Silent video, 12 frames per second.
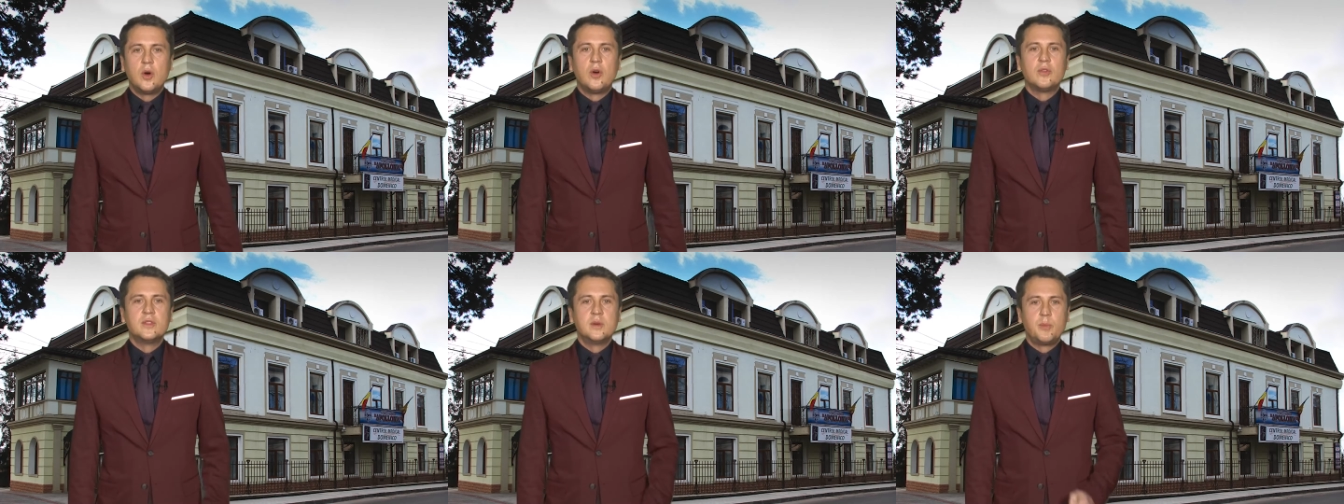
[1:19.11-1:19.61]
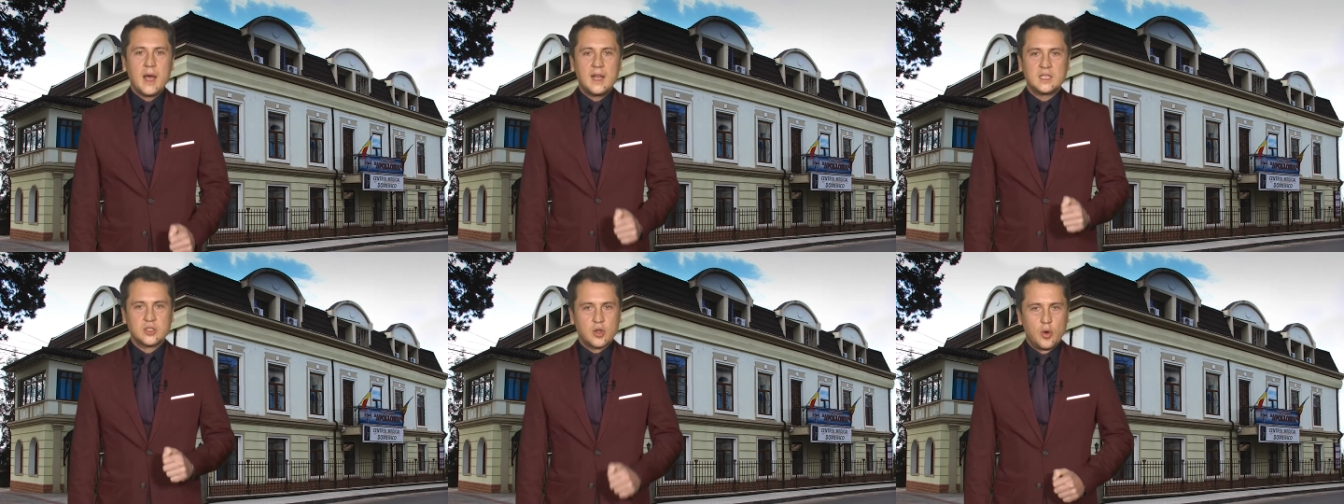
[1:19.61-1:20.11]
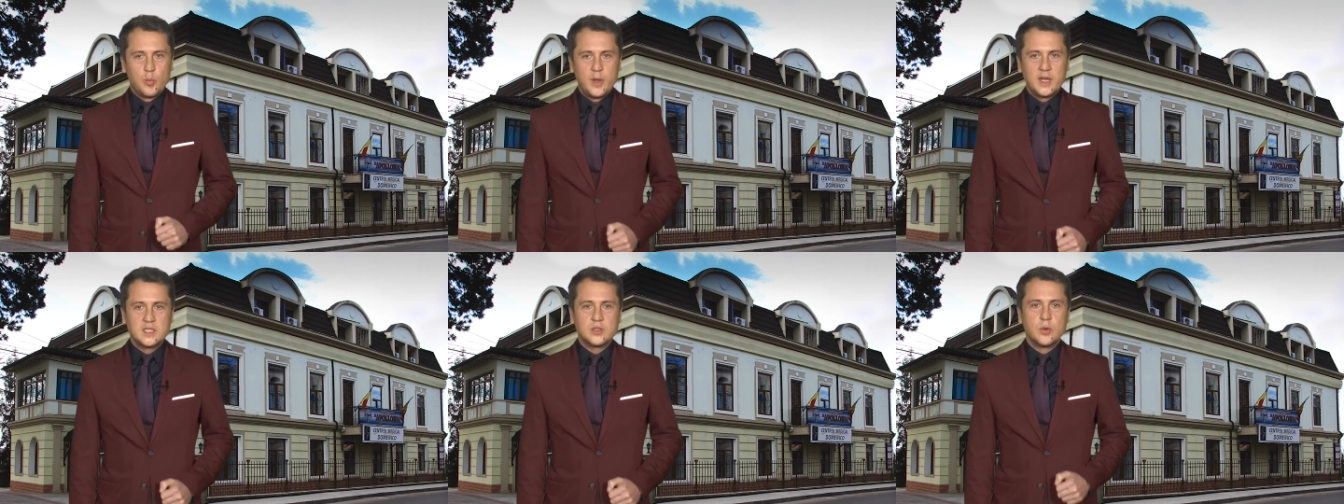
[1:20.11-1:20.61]
of the Palace
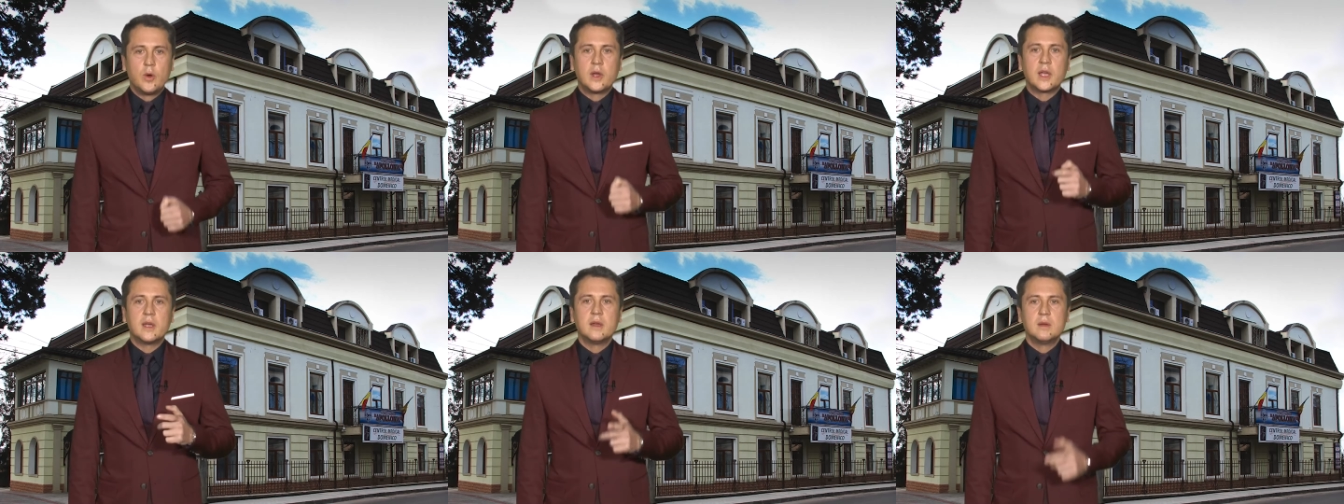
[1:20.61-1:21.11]
complex where,